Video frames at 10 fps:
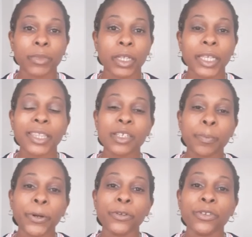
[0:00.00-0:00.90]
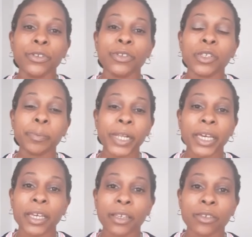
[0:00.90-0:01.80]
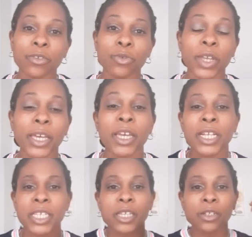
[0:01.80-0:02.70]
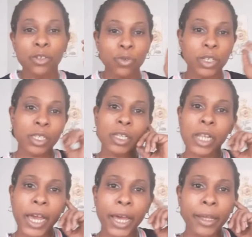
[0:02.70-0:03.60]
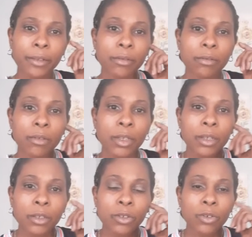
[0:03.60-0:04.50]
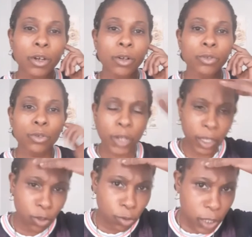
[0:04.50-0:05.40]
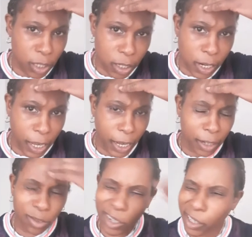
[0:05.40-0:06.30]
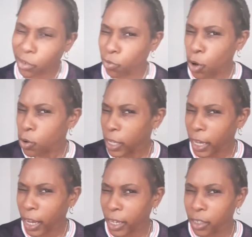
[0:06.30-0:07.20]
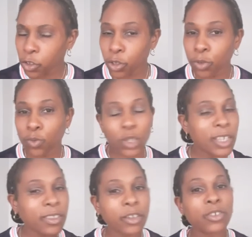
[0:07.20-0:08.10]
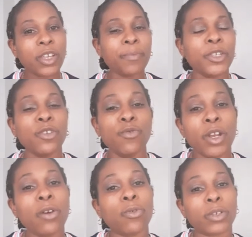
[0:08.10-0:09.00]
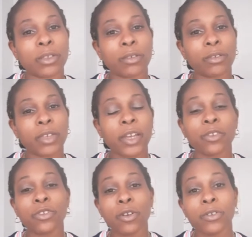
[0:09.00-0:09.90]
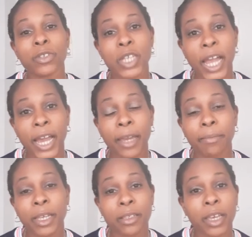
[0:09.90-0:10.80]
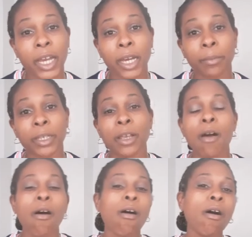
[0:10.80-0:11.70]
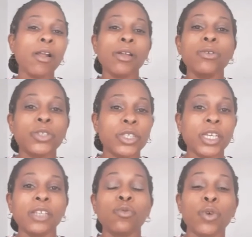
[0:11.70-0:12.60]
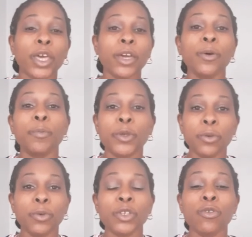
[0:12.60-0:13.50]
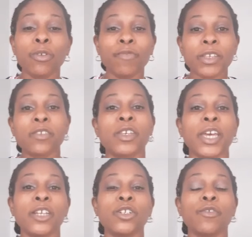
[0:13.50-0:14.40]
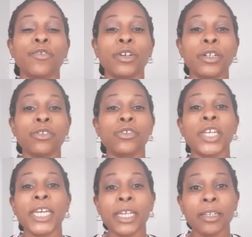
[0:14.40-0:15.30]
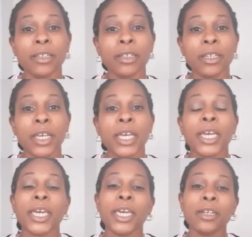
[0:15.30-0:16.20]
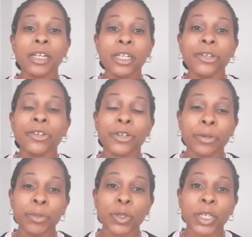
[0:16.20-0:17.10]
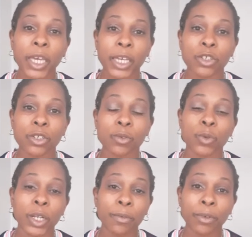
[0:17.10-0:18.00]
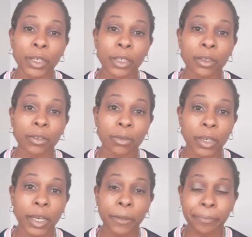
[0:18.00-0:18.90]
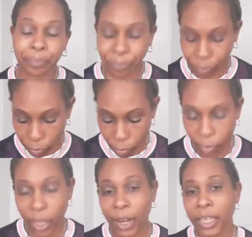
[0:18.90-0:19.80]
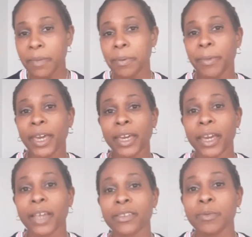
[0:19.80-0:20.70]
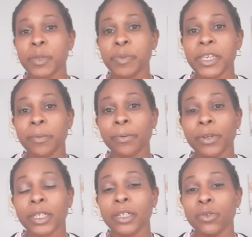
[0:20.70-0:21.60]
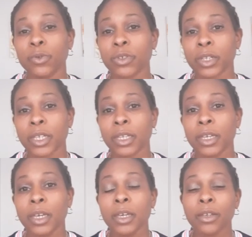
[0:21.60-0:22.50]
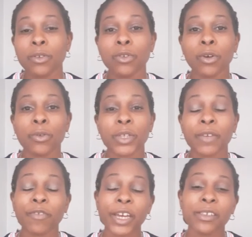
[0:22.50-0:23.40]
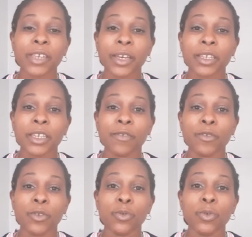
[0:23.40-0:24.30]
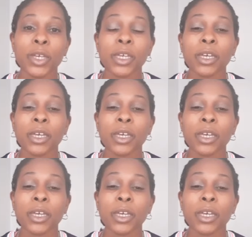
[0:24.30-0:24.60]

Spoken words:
that this person displays, do they tend to do this a lot? You know, do they do this a lot? Do they roll their eye at you? Is there something you notice at a certain time that's common? All those things will help you in your investigation for understanding and clearer communication, whatever it is, okay? Now, keep in mind, guys, I'm speaking pretty loosely. You know, the advice I give you